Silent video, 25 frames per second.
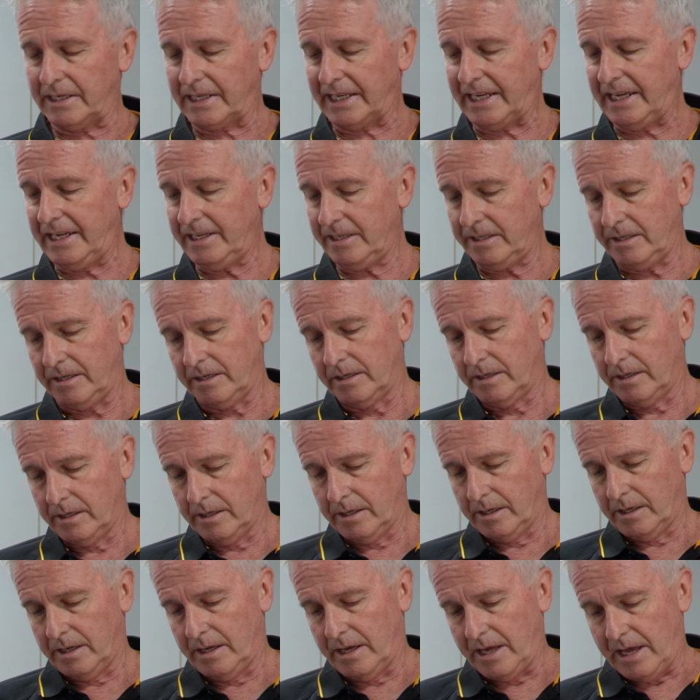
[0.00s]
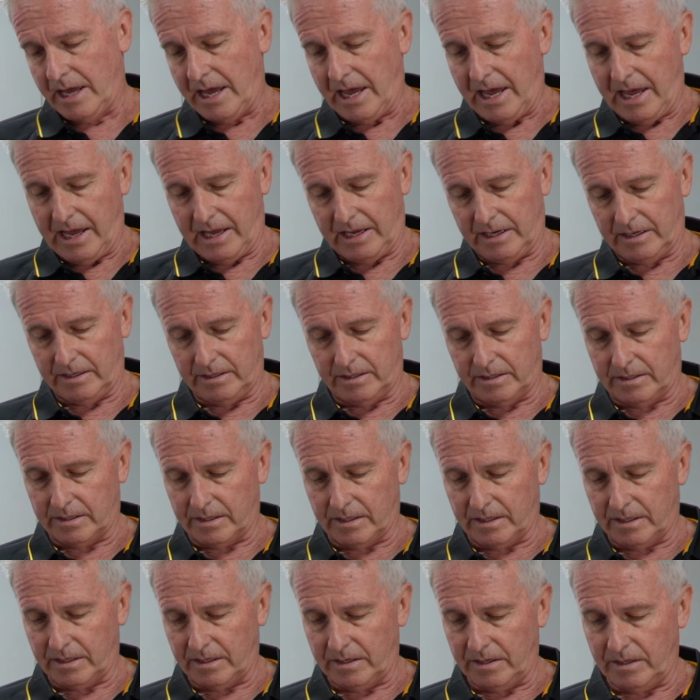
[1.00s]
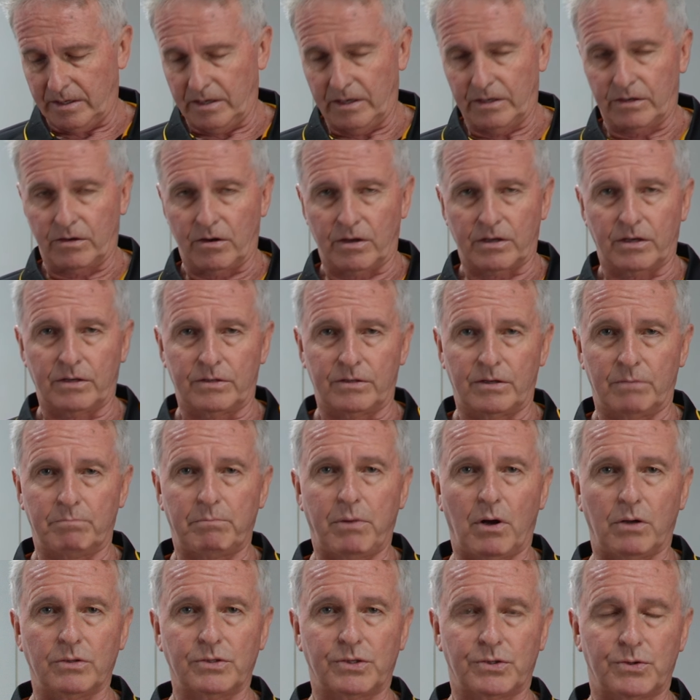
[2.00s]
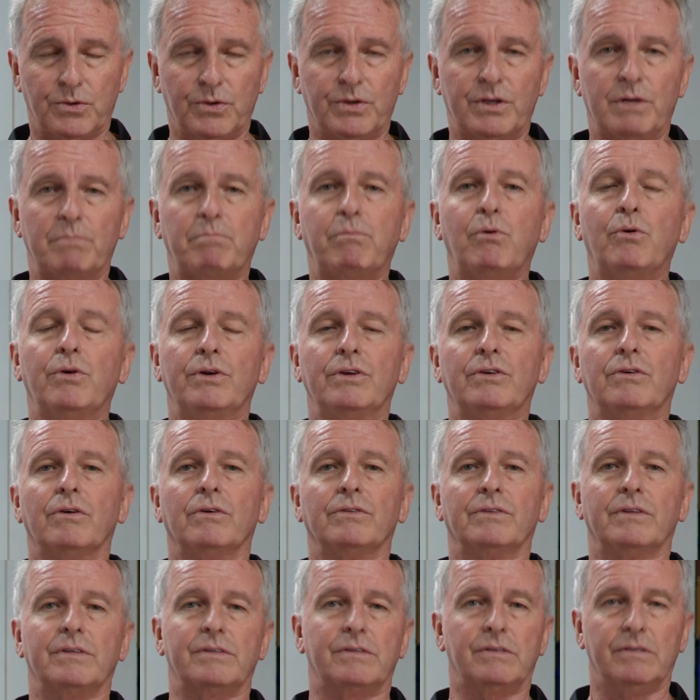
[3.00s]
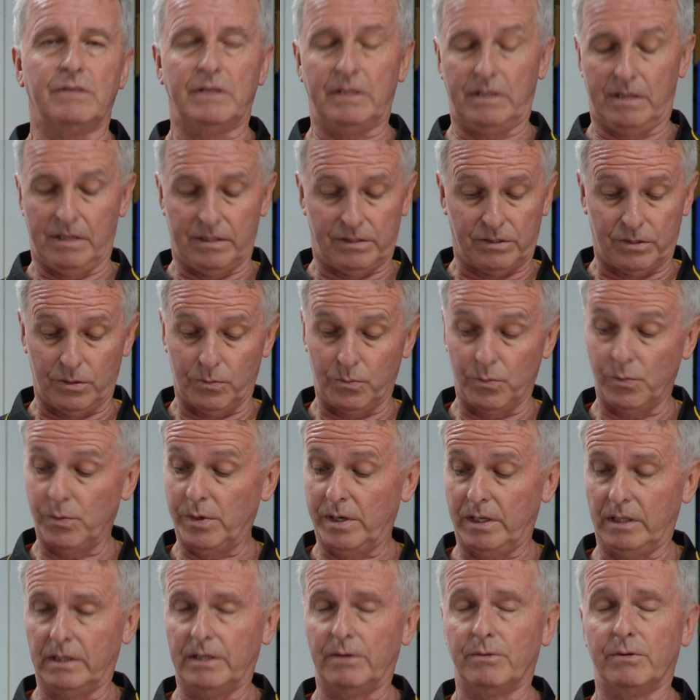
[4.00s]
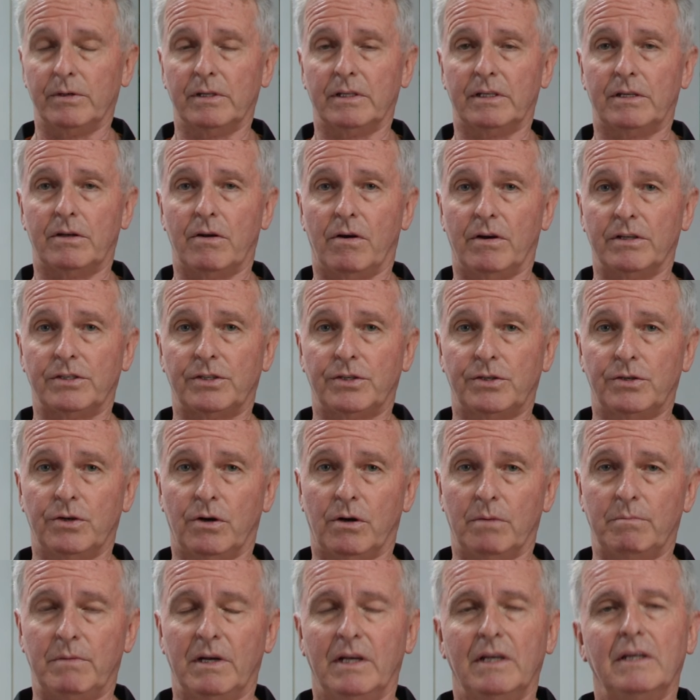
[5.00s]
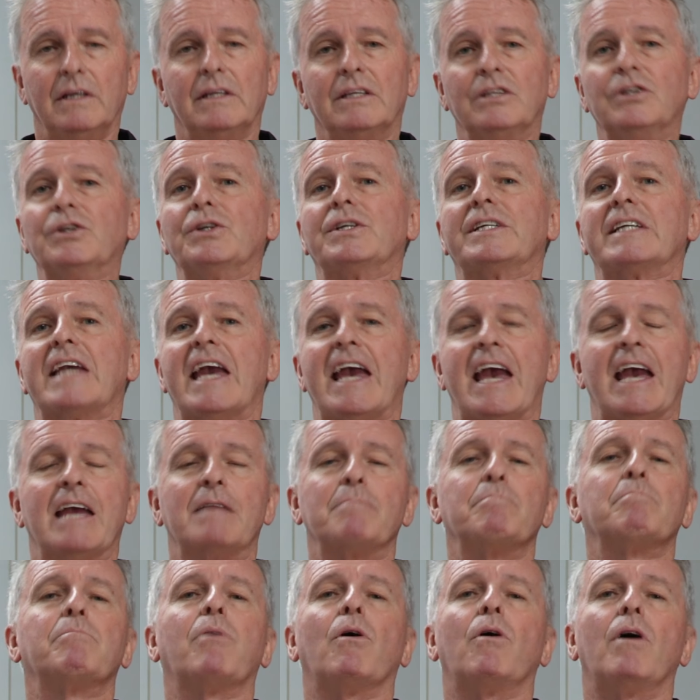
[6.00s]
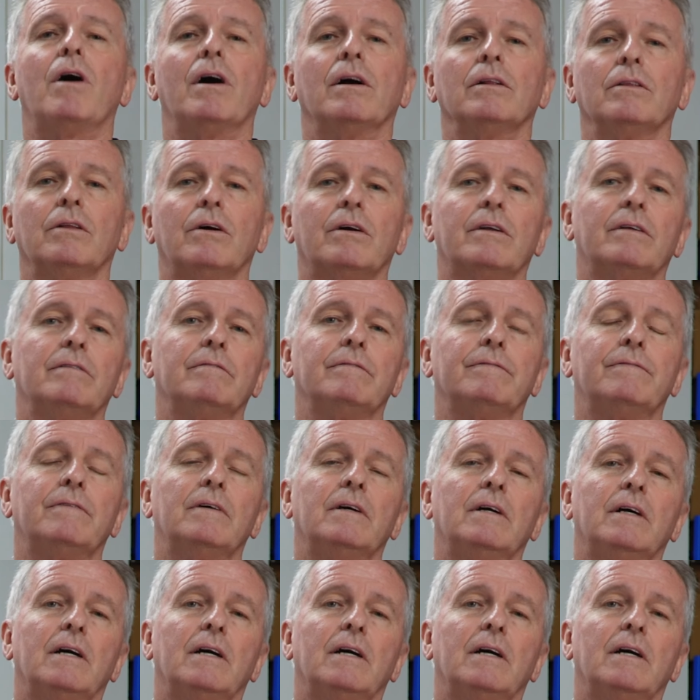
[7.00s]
kit, and I got an upholsterer to put it on the seat. It's a really nice job. You can buy a lot of